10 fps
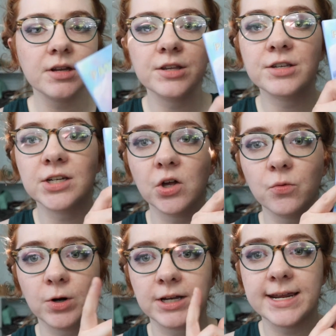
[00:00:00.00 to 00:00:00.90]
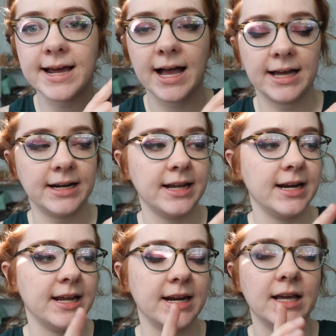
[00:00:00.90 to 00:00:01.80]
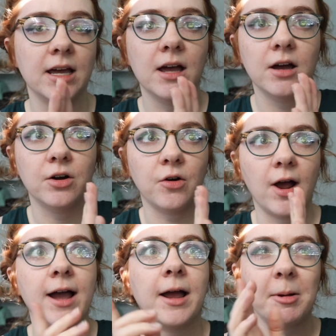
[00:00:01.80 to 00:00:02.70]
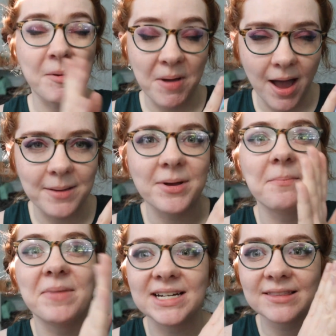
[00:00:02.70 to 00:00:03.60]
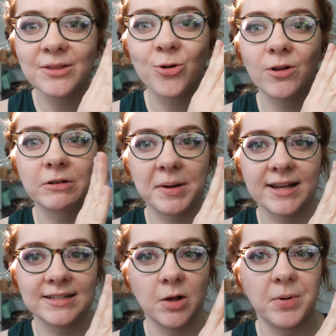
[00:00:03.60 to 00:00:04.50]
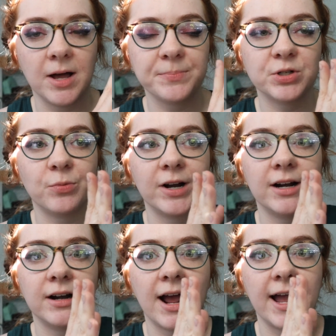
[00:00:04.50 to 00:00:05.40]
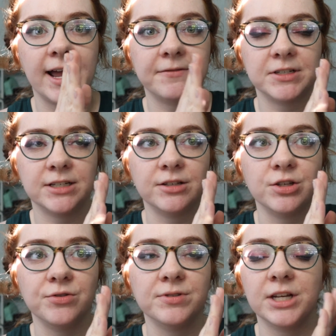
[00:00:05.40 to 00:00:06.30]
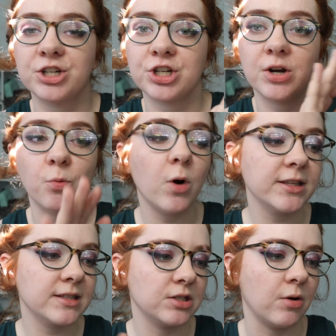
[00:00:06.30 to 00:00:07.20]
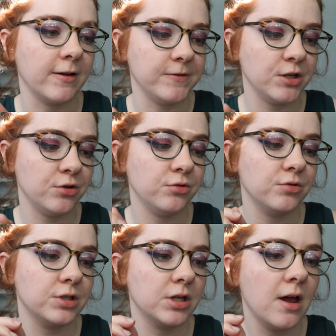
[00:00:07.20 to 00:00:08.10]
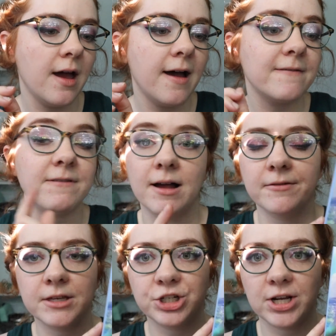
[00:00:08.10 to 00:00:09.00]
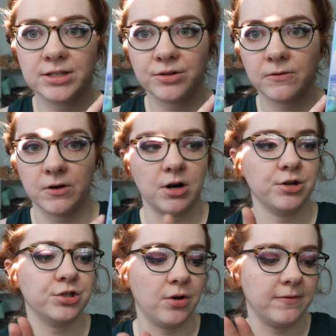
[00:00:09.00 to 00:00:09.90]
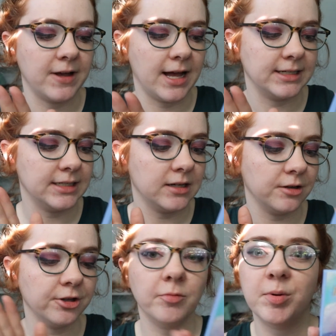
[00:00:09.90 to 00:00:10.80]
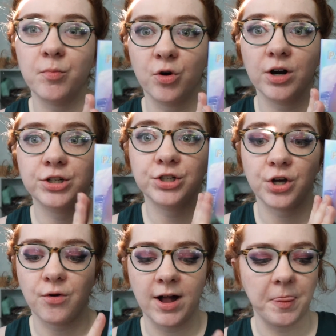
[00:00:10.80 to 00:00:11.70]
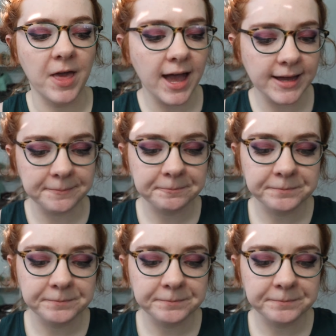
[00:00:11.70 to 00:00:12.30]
Still working on hitting, or I'm amending the goal for Pastel Pup to where I have to use each shade once. So I've used 5 of the shades so far, so I've got a little bit more to go on that.